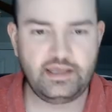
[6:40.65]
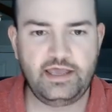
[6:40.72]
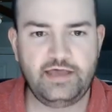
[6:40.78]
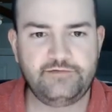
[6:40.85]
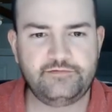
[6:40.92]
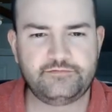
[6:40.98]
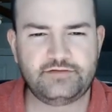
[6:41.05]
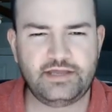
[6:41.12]

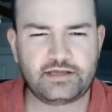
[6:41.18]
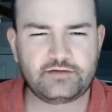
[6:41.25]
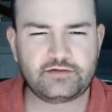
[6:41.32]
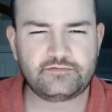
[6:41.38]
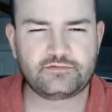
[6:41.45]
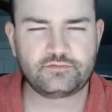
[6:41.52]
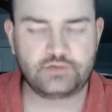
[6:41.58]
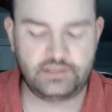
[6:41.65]
f of
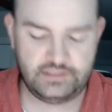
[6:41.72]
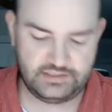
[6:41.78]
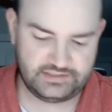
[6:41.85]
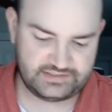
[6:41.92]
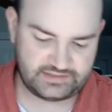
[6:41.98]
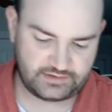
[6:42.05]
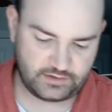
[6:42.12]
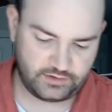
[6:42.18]
-3
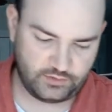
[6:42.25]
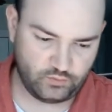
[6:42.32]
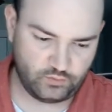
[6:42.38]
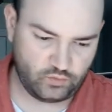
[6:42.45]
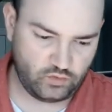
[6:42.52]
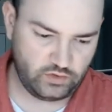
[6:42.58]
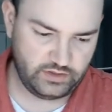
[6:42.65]
is 31.